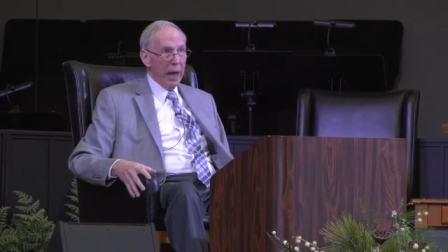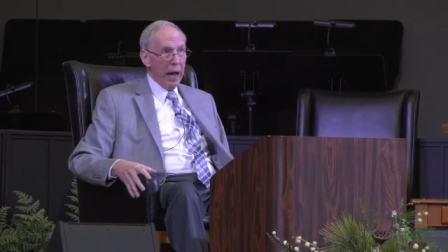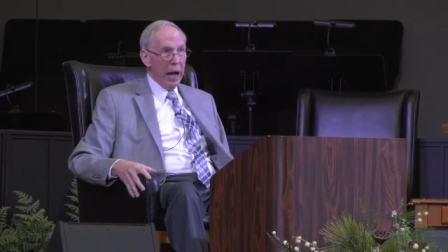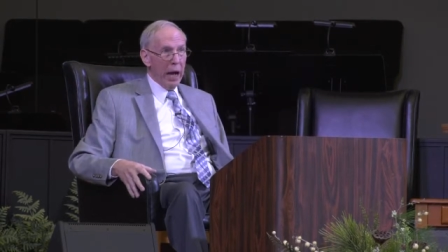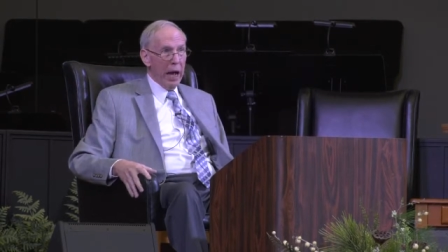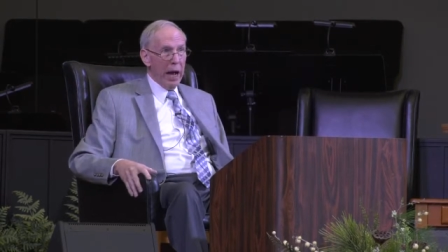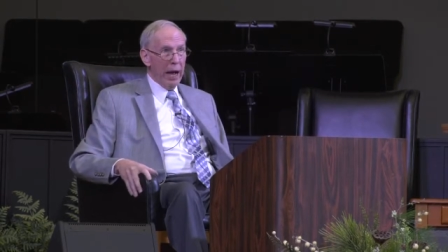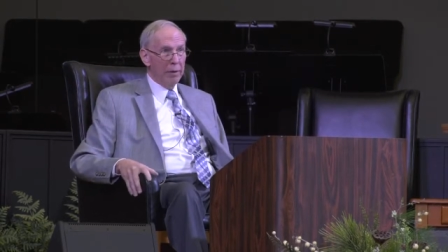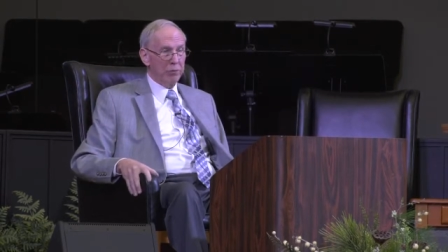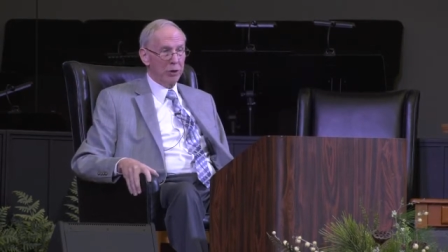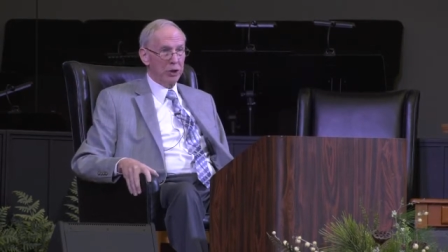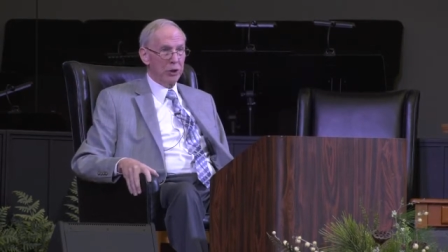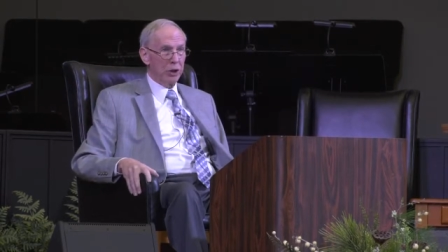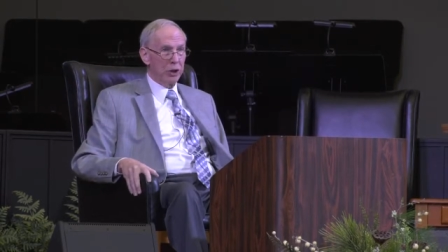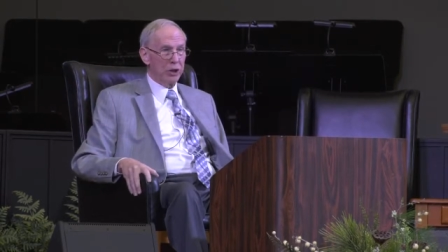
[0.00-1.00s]
Uh, after
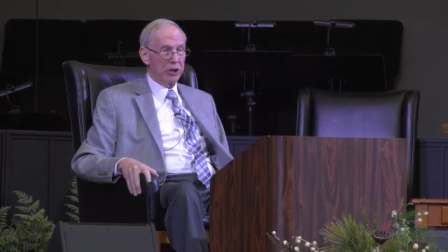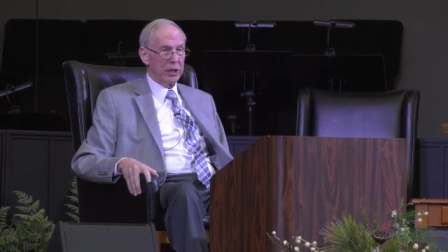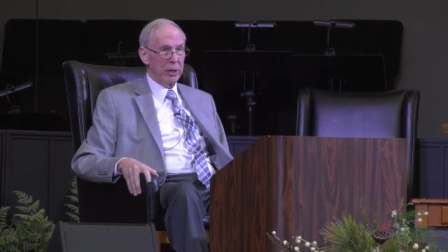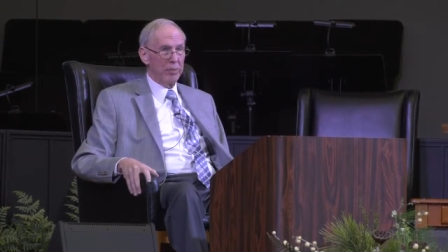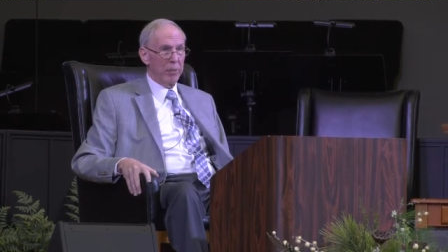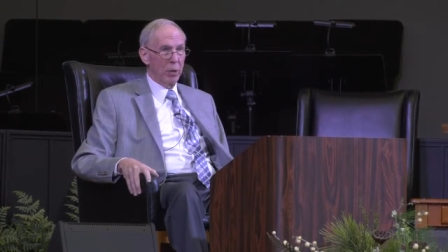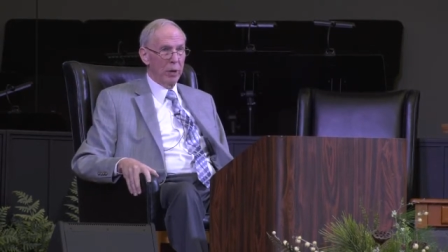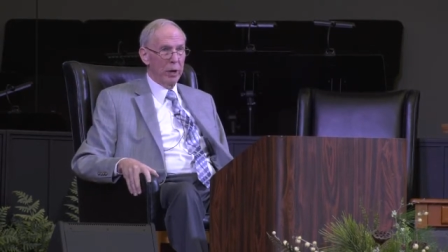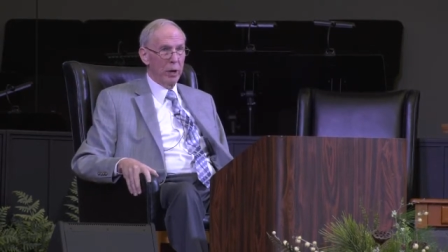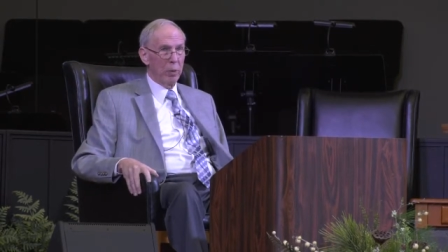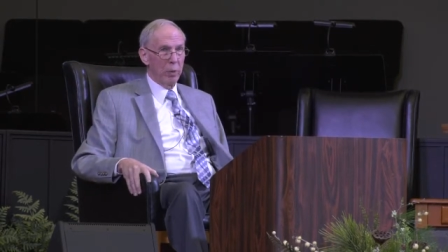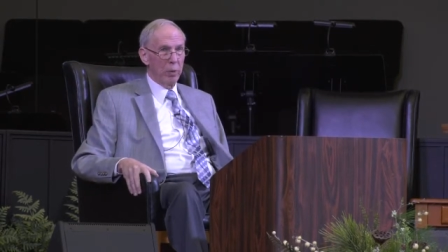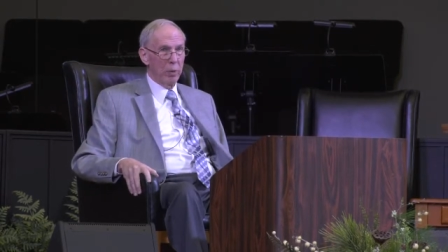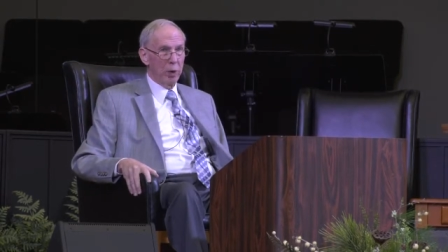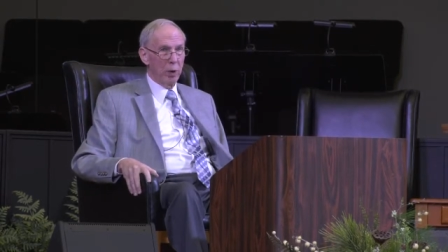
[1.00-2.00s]
church that morning,
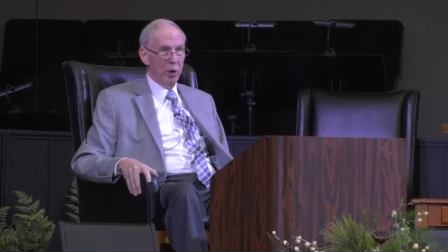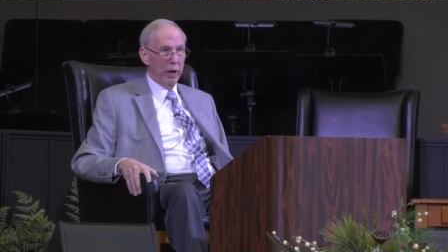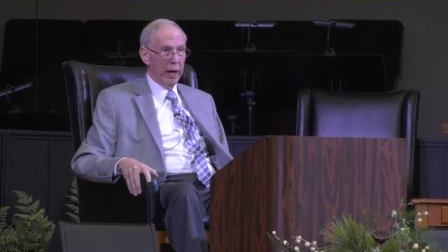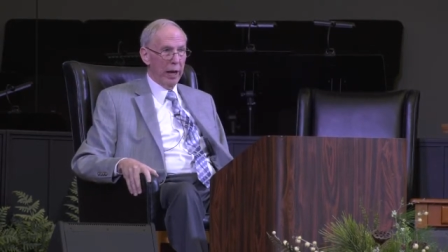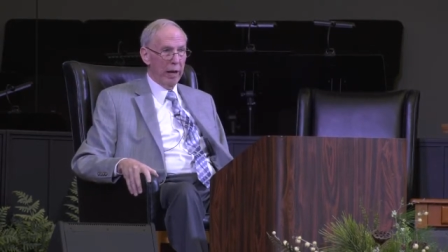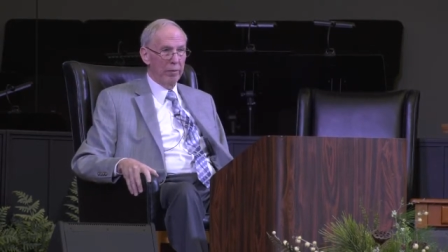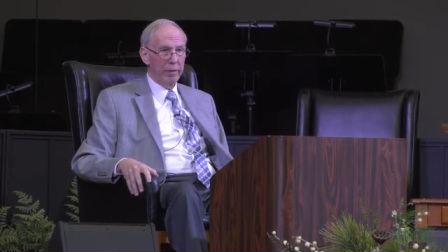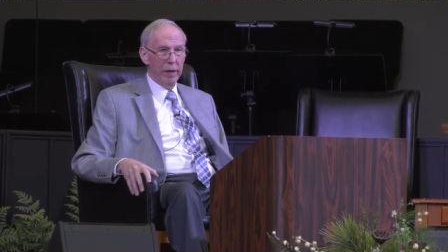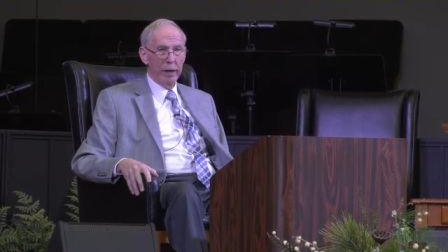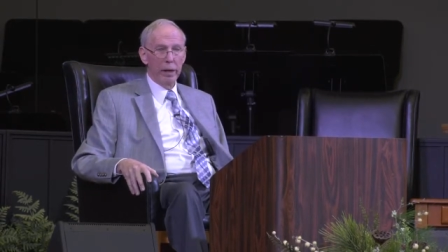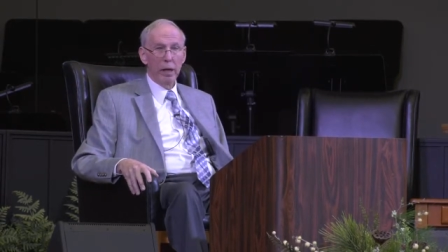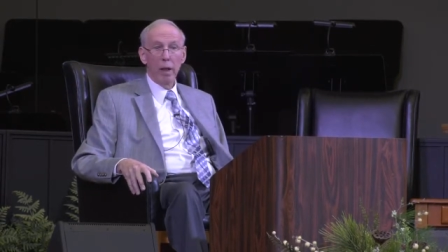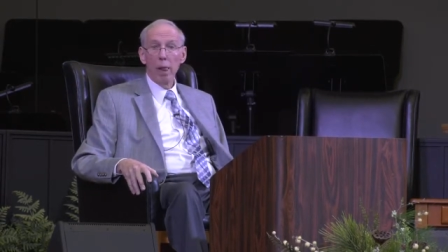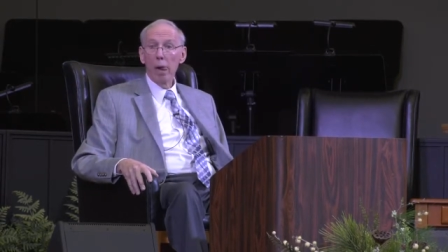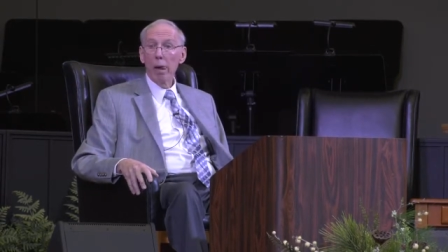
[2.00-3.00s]
we were going to have a,
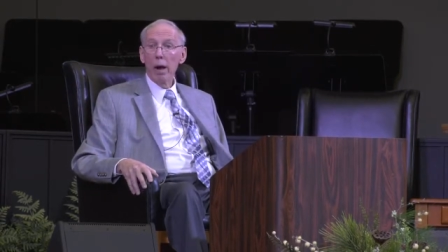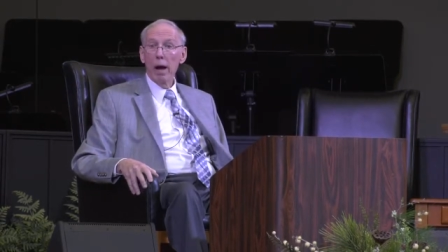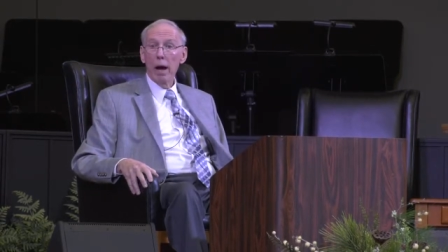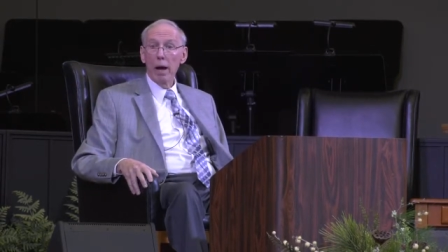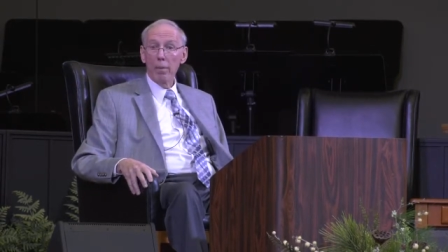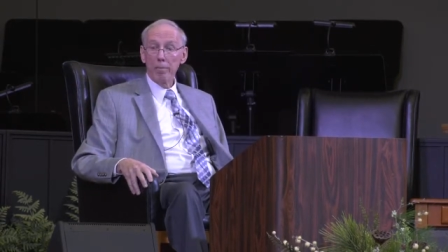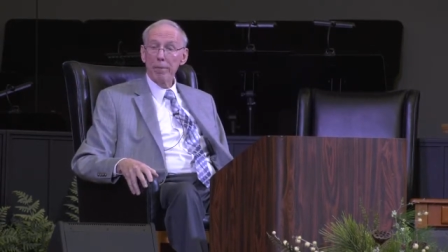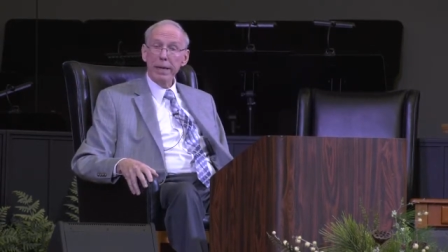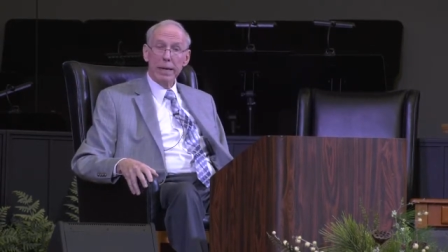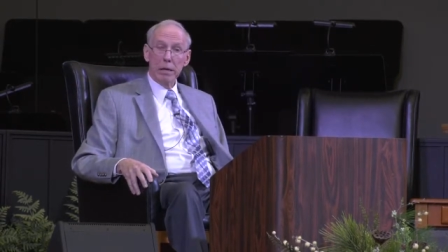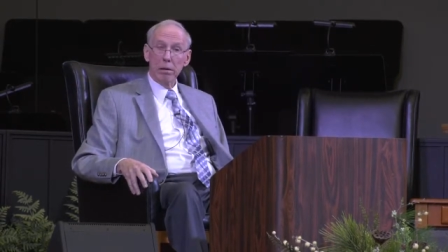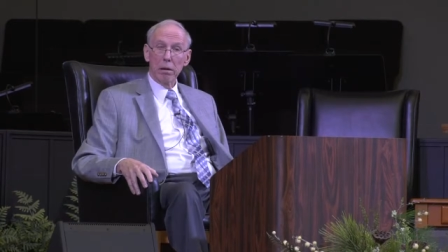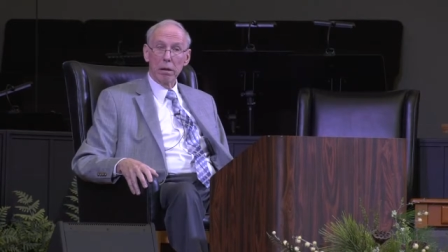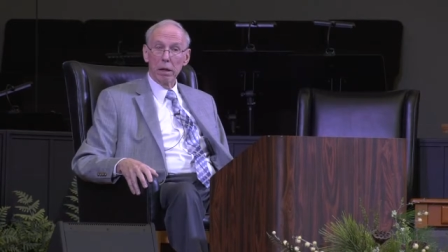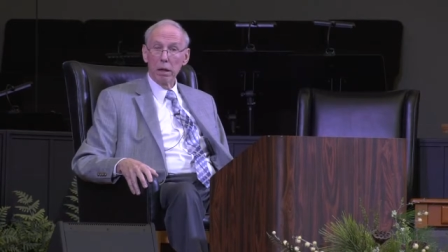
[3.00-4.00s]
a
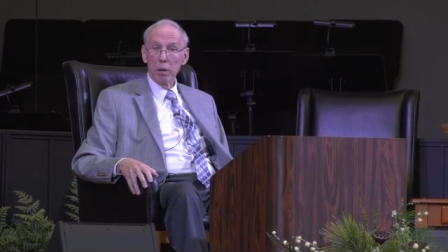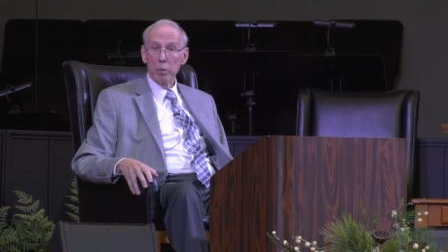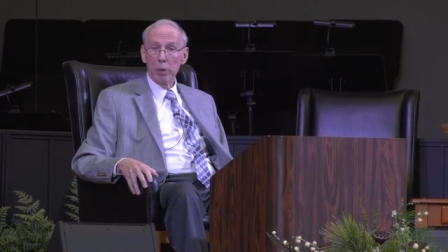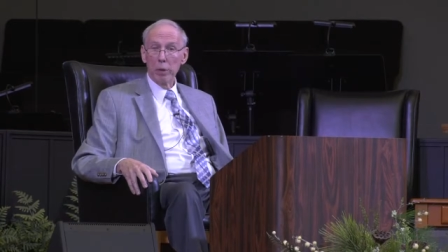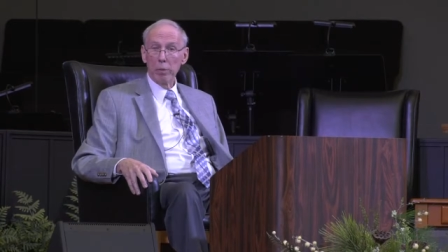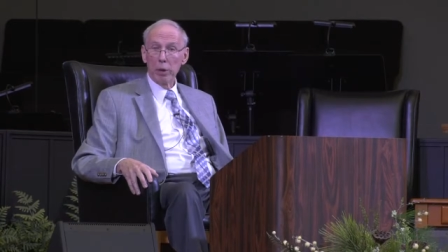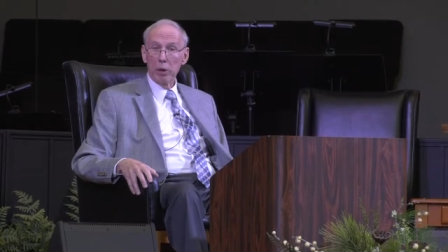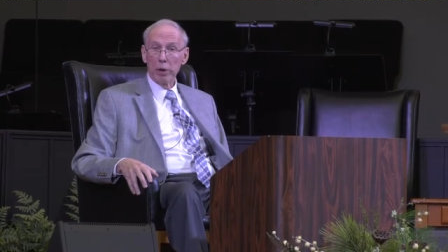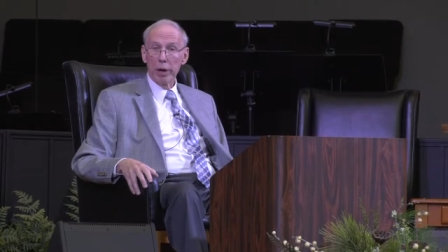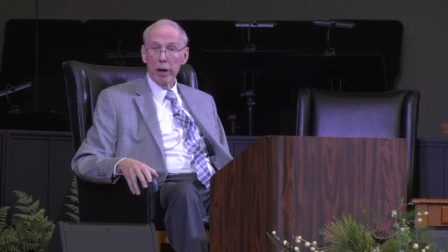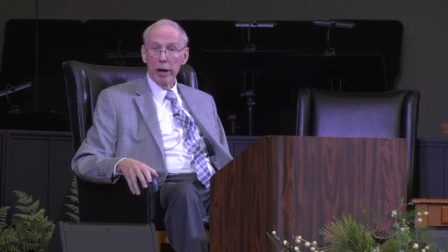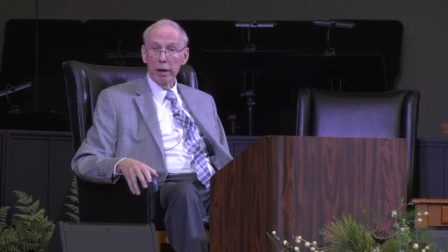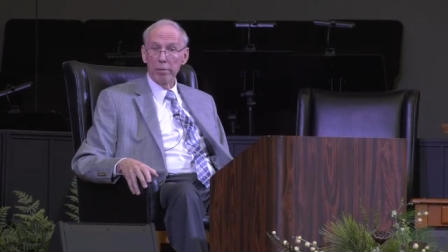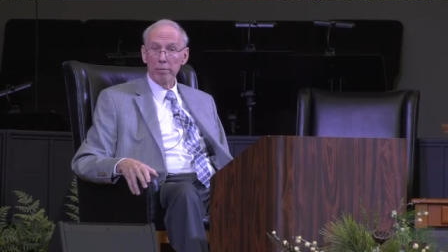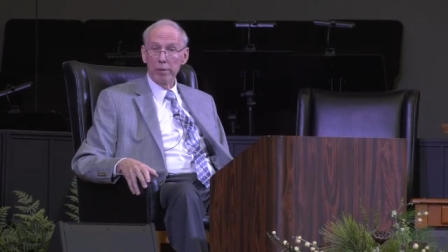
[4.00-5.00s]
meal. We were going to
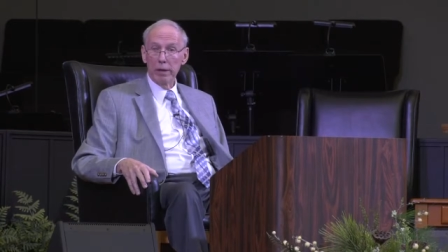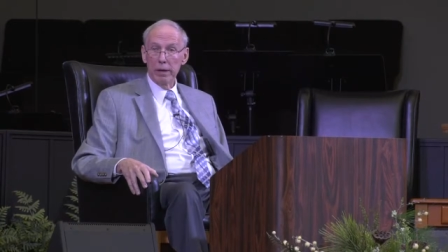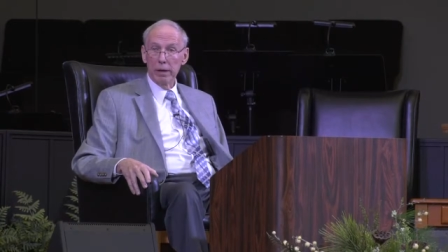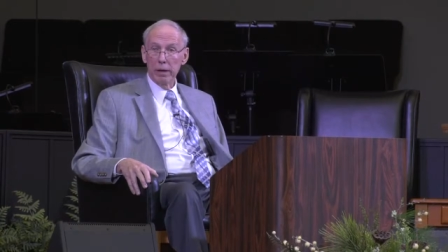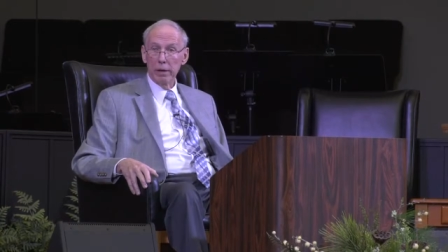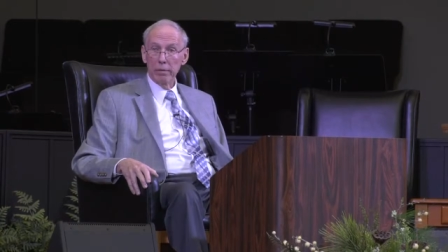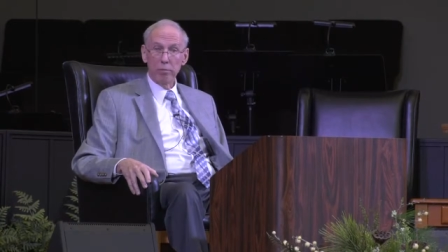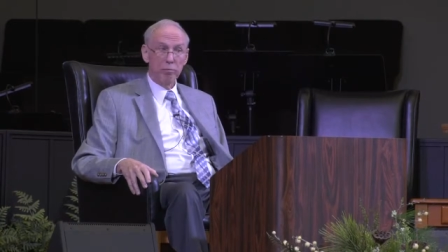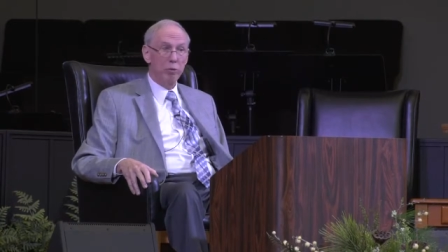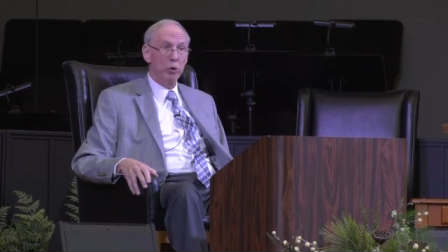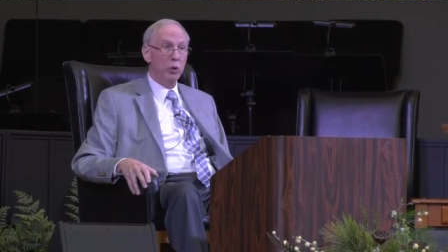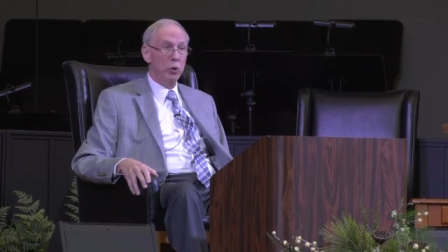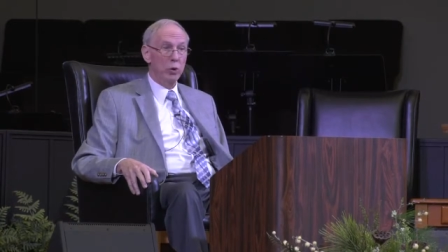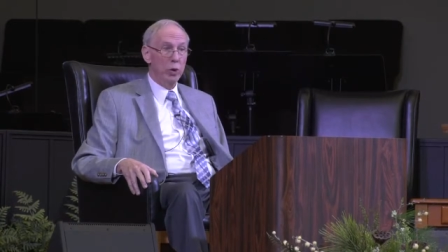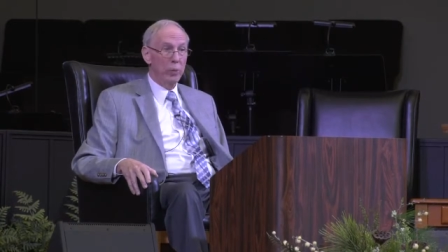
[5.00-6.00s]
have uh,
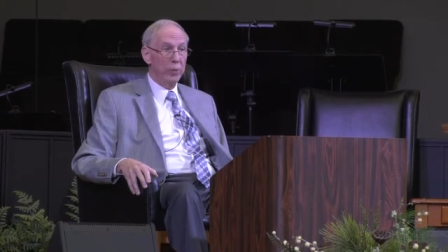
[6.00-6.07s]
food.